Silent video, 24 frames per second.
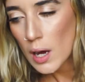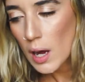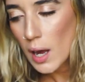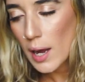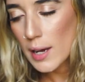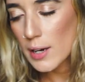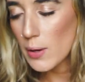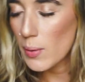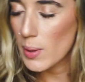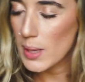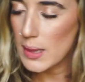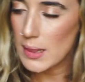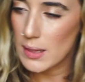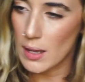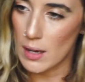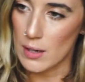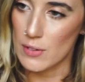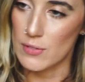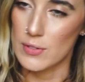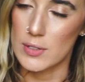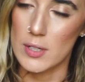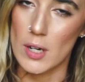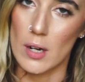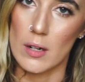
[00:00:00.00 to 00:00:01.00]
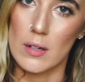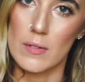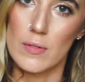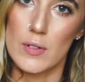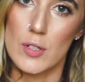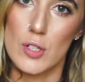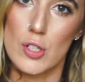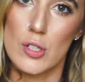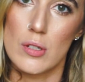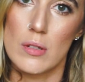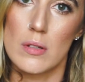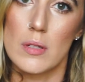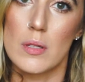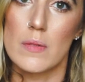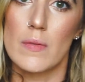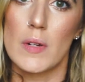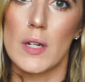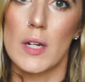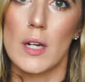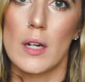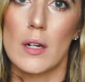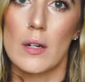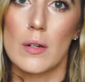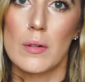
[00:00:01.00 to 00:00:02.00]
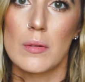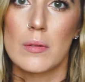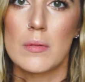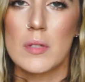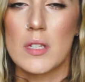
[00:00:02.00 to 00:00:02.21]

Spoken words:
I know a lot of photographers do this video.